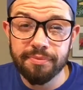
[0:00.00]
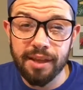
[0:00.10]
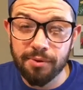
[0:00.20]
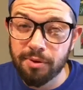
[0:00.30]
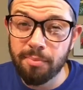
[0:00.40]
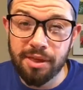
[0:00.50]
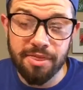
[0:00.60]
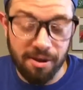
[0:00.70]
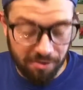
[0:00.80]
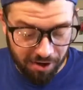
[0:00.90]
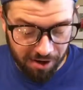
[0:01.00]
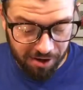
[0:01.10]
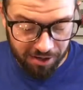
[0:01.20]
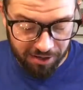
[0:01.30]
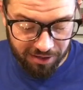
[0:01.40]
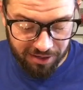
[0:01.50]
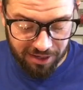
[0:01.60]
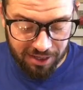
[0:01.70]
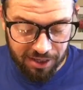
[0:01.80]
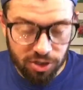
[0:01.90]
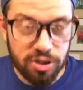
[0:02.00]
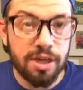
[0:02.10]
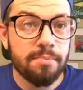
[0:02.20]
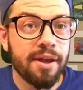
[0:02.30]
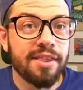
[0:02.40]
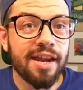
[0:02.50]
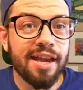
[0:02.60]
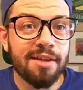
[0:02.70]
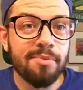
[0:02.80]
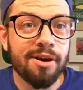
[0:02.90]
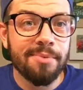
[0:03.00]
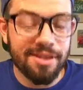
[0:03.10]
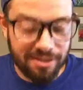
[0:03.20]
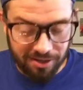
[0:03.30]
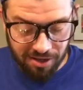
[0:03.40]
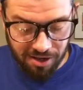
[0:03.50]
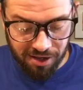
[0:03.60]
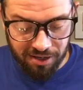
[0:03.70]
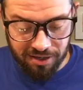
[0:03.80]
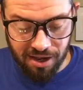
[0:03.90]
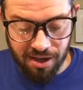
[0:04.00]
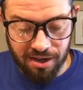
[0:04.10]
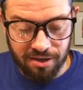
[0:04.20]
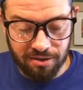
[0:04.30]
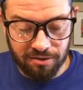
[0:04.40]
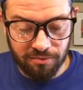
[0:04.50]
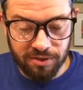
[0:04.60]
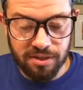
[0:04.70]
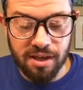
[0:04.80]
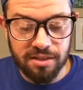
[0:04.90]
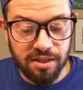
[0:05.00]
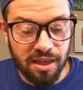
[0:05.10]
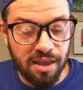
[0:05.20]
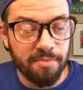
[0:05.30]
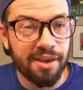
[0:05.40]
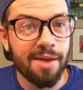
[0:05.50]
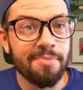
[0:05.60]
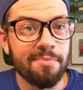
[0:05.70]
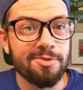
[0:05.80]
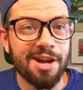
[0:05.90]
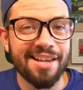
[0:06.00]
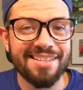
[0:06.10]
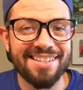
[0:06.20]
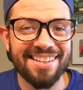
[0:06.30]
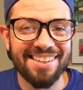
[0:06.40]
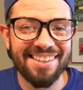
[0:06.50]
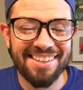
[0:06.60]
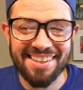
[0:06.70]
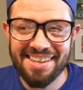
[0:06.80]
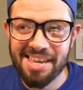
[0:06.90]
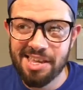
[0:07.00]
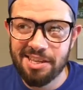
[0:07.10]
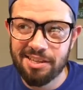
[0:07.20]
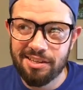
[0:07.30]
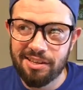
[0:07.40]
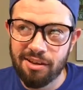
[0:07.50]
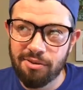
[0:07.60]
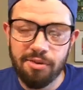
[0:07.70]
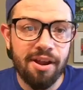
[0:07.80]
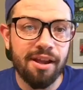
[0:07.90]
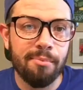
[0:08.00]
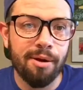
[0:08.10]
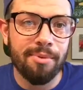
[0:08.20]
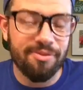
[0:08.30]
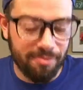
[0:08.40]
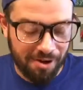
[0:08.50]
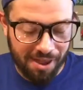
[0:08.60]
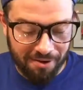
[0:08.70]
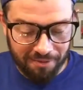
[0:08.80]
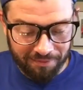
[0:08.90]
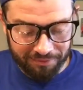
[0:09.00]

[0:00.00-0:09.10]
That was a big thing with her, is she didn't mind that I had Barbies as long as I was nice to them and kept them dressed. So, no naked Barbies were allowed.